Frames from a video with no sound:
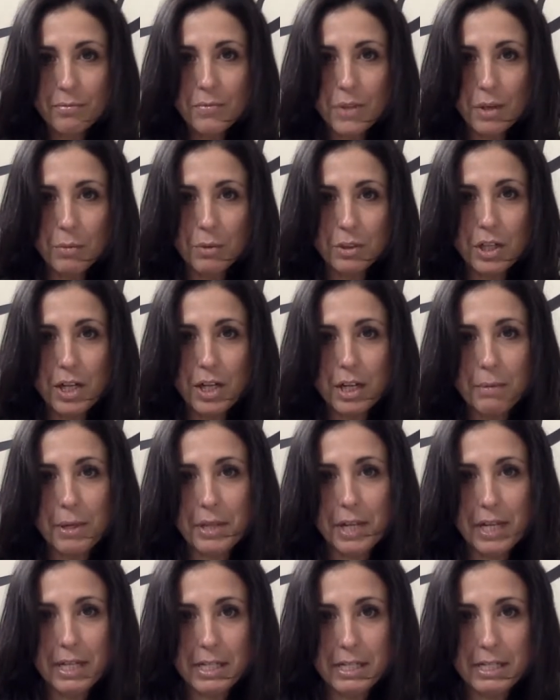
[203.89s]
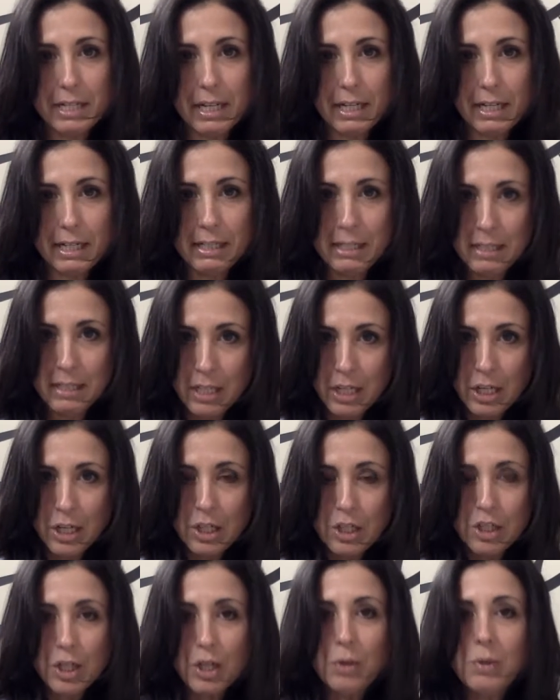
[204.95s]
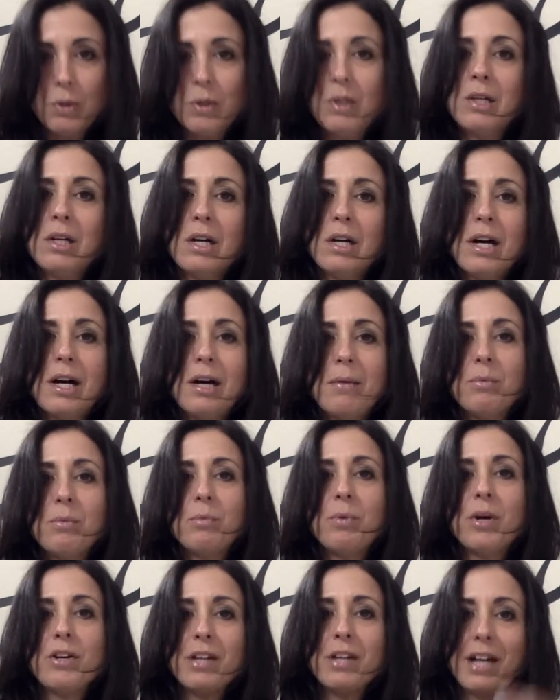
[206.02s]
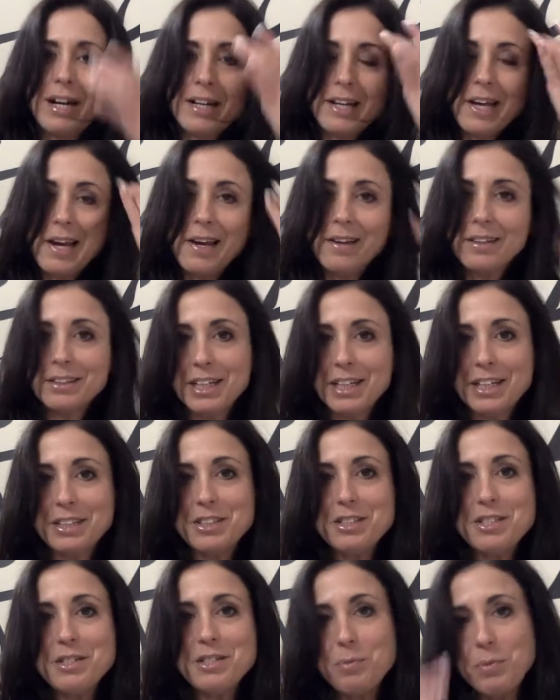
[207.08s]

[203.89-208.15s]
And we'll talk about that in a second. So we're not Kegel doctors.